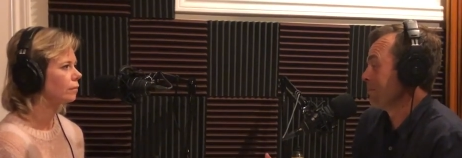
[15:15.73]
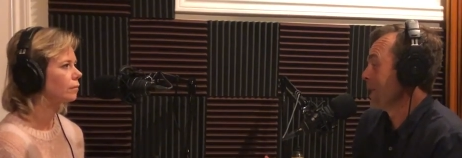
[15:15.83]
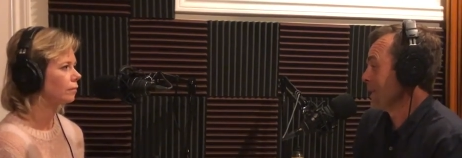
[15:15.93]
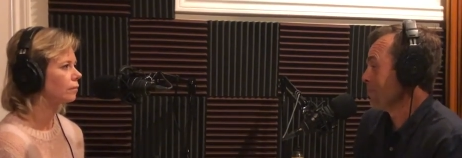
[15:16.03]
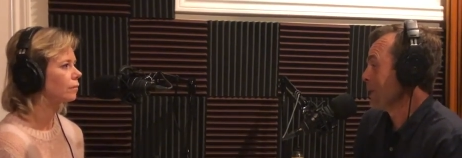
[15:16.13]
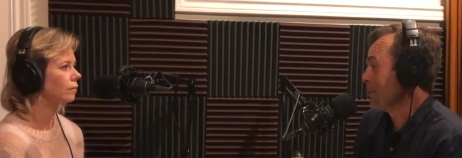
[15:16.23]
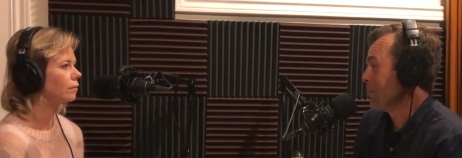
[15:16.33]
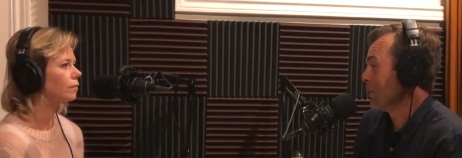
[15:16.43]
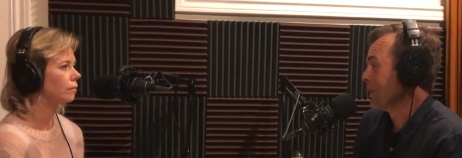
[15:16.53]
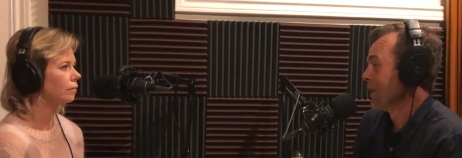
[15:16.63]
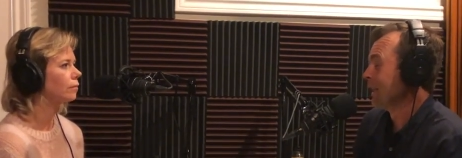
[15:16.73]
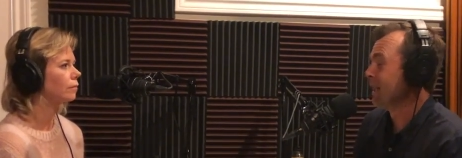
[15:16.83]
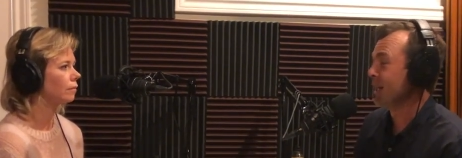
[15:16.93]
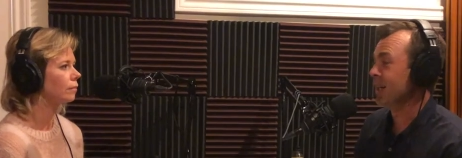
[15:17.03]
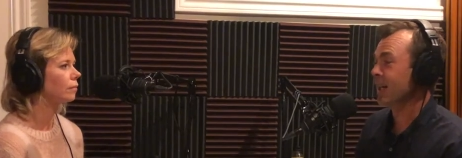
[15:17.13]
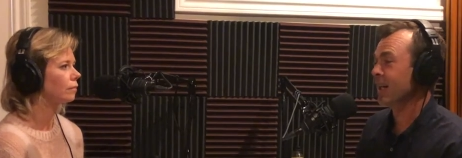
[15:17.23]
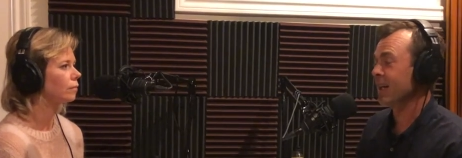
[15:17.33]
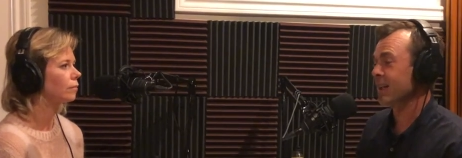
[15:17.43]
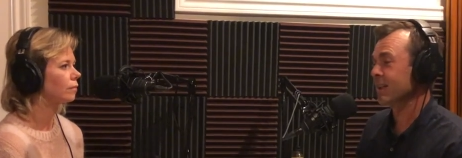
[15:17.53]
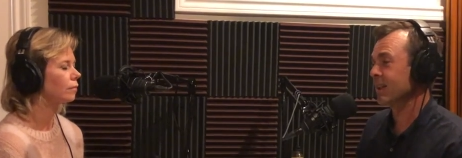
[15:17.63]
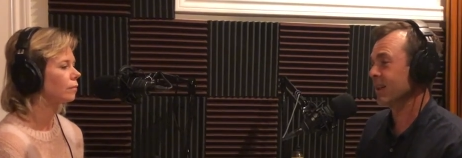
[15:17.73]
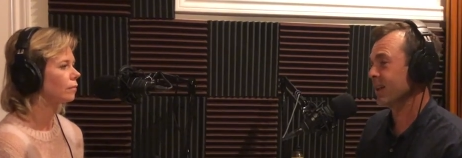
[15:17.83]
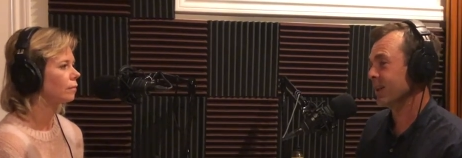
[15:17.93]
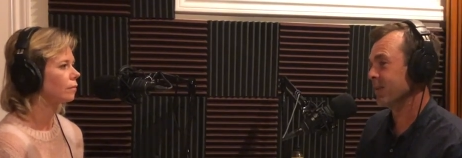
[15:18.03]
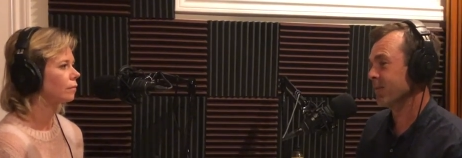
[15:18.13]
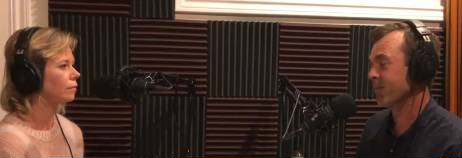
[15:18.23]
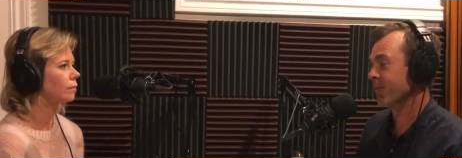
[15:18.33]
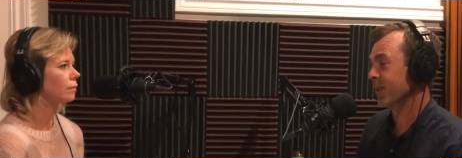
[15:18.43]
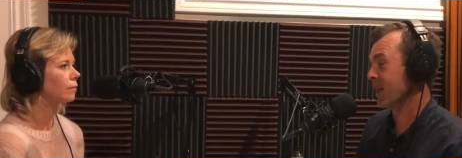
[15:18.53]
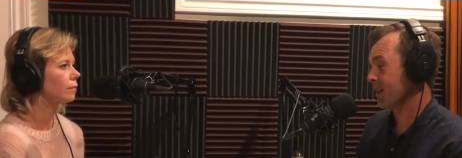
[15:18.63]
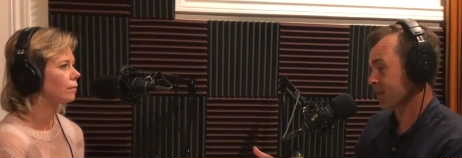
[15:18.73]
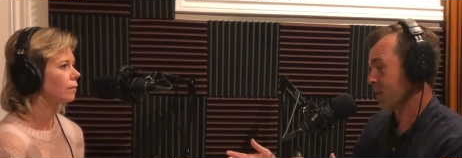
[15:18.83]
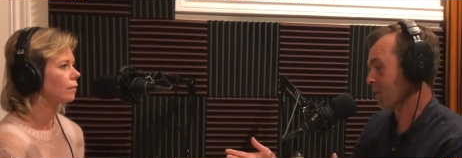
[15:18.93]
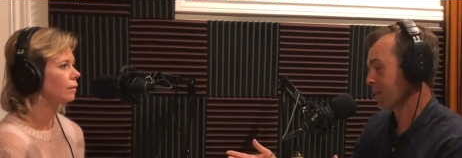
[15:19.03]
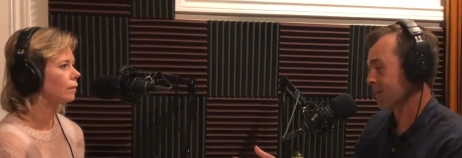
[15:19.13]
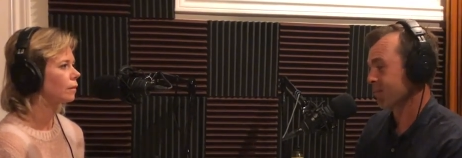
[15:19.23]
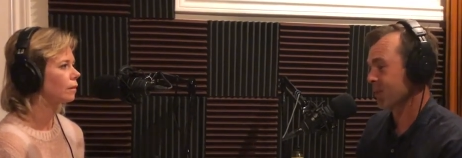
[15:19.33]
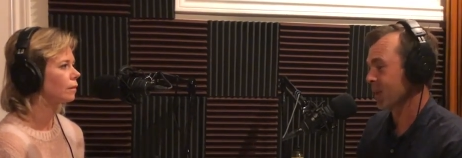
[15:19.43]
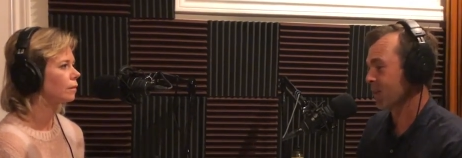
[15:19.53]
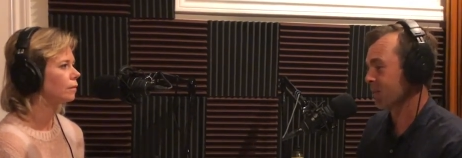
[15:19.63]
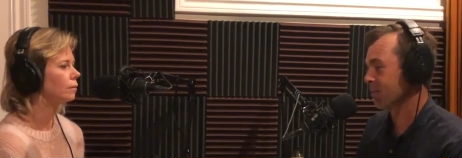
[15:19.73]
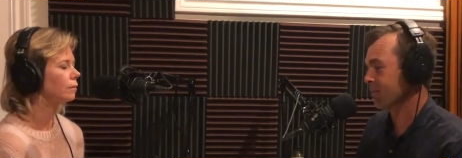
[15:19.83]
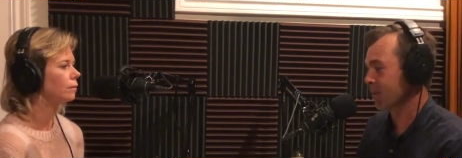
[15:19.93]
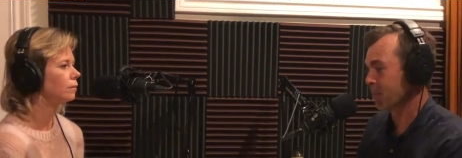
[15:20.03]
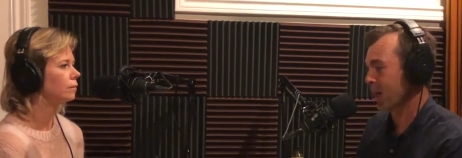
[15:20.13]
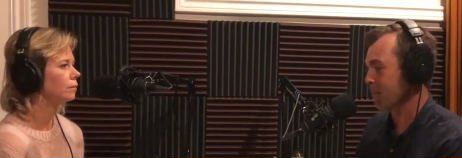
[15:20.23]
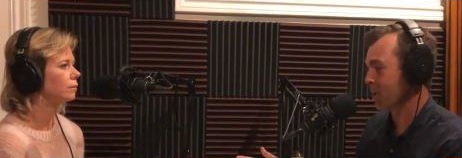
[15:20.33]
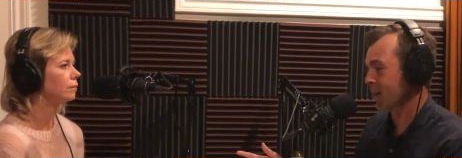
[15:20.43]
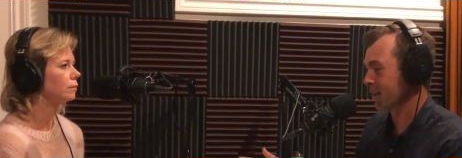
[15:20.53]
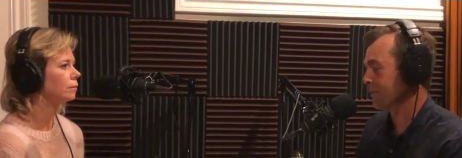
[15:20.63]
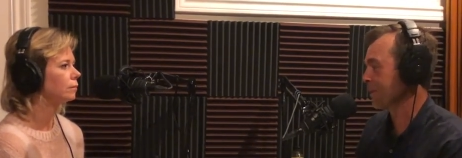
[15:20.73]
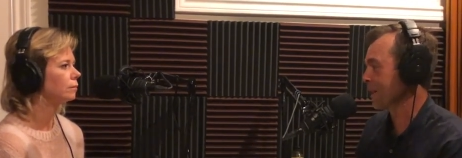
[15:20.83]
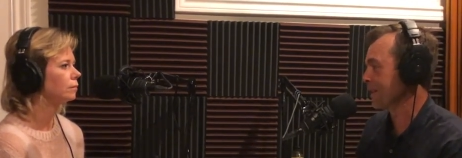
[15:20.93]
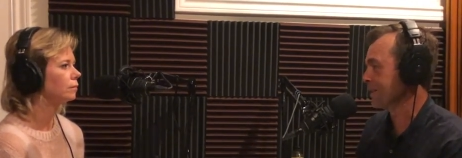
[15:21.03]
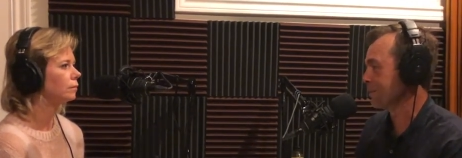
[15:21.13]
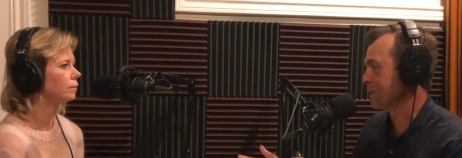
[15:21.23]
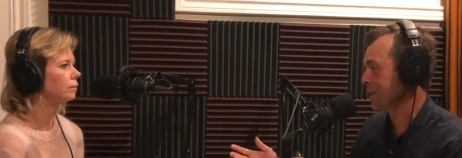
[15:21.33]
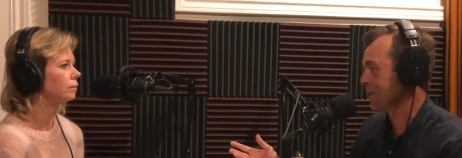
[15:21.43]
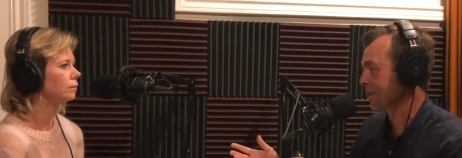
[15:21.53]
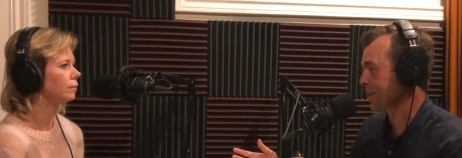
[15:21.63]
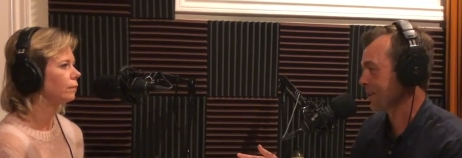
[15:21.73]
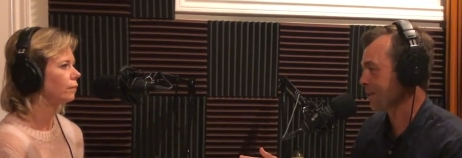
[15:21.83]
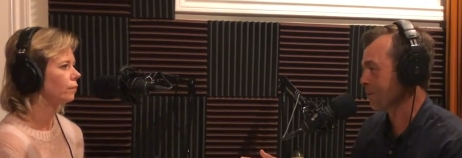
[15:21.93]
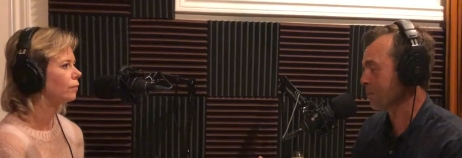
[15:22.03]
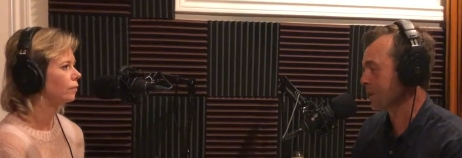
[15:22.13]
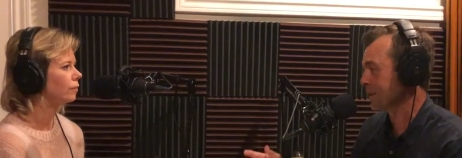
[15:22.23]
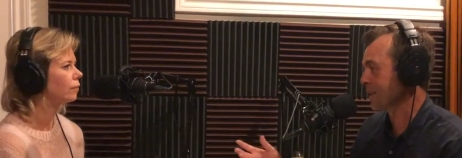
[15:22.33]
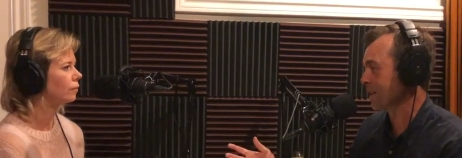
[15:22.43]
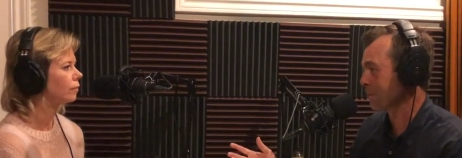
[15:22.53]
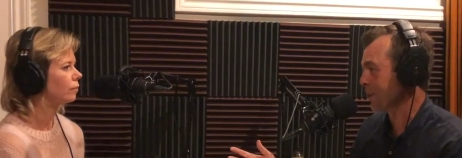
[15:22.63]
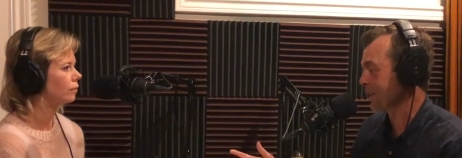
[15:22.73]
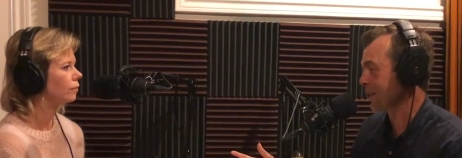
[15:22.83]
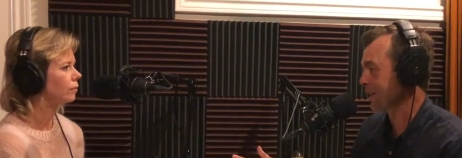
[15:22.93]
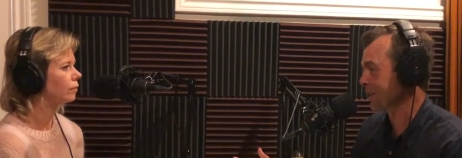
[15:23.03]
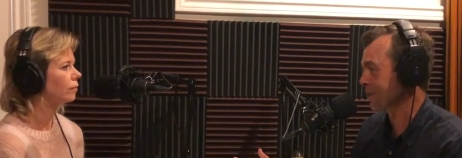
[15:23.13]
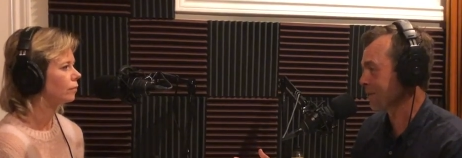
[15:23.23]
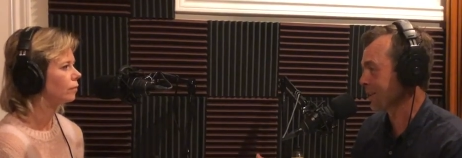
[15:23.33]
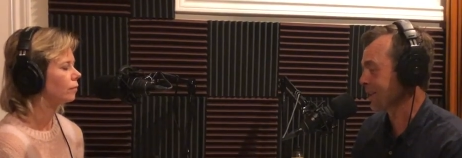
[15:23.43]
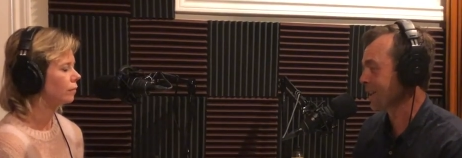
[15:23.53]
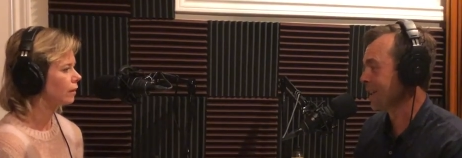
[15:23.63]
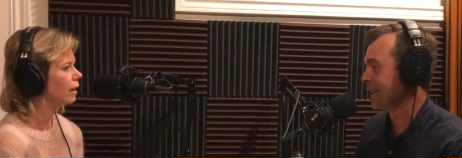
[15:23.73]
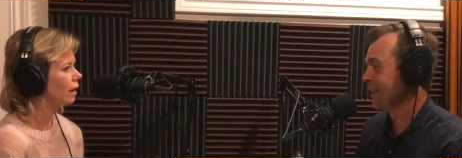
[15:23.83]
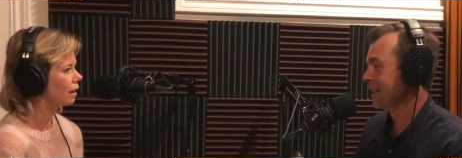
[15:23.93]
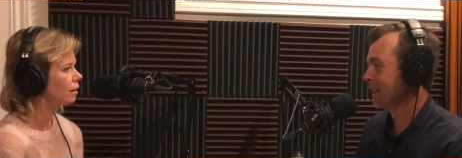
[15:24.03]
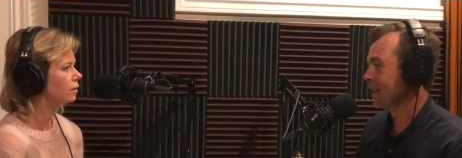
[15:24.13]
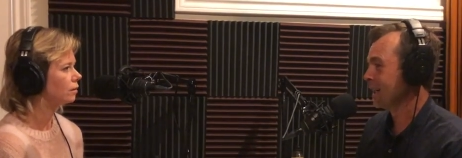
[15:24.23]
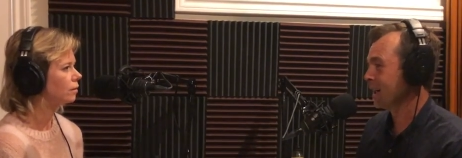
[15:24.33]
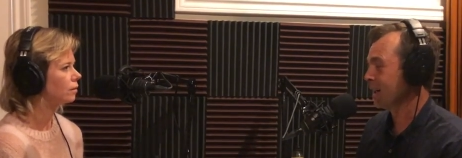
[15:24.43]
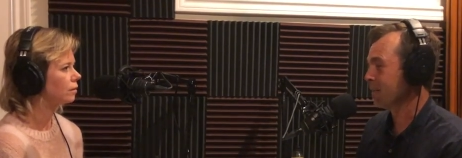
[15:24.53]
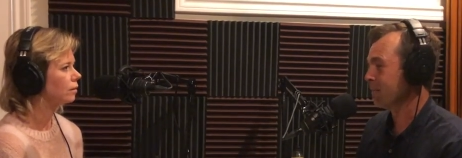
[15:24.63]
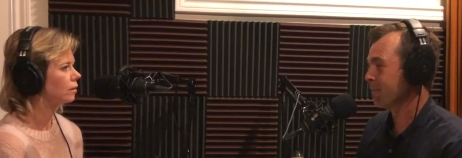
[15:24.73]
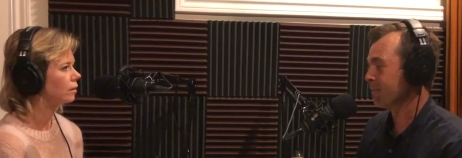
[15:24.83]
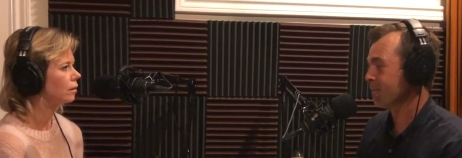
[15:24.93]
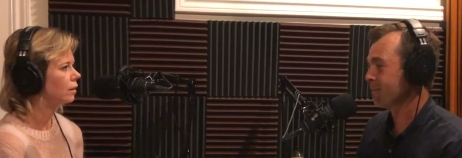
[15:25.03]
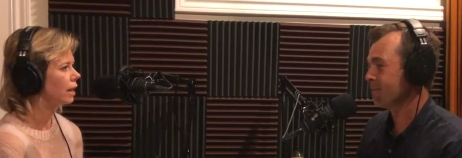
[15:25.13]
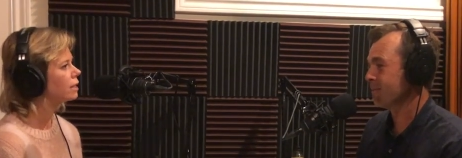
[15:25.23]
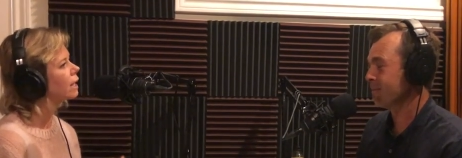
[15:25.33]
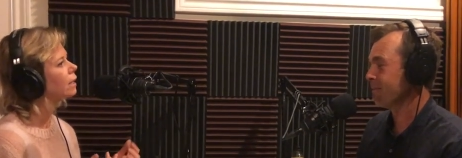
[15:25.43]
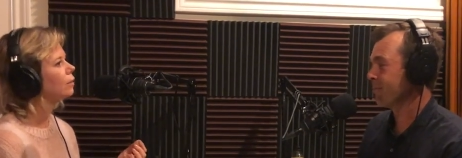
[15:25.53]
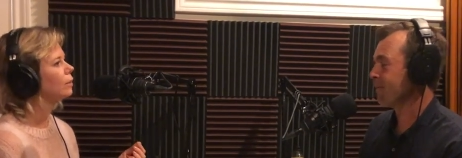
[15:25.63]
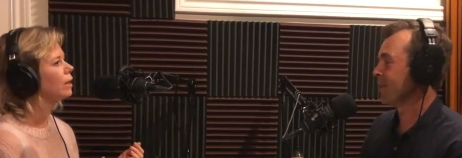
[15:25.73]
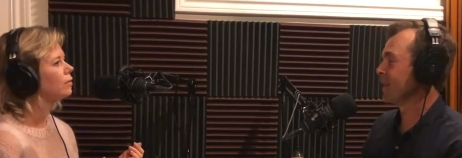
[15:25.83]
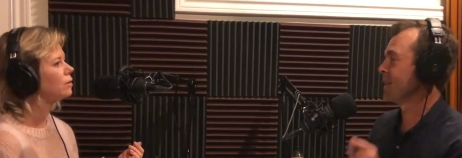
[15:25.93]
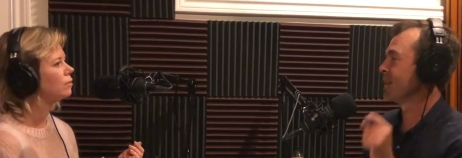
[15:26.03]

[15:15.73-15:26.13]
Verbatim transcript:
Speaker 1: many people. Mm. And um, yeah, so in a, you know the byproduct of that is potentially that we celebrate the extrovert. Yeah. Um,
Speaker 2: exactly, and we have